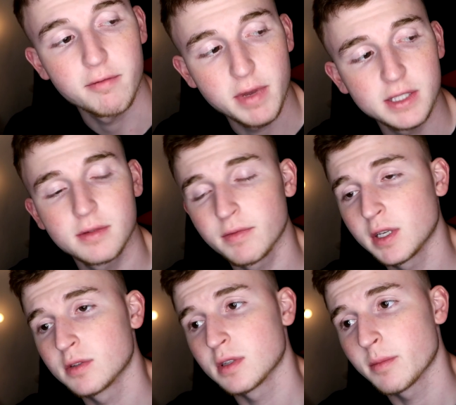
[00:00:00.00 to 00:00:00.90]
I've made some
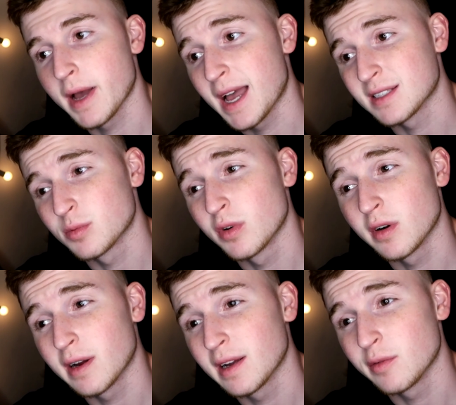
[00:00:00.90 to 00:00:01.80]
videos in the past
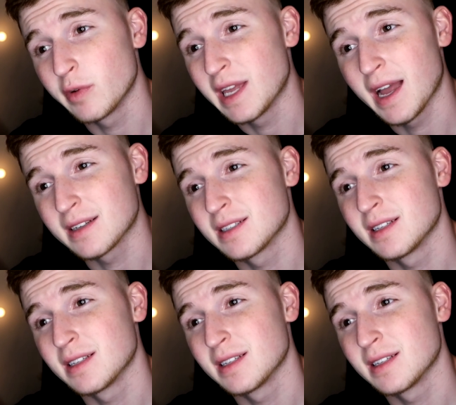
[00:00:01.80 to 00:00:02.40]
where I react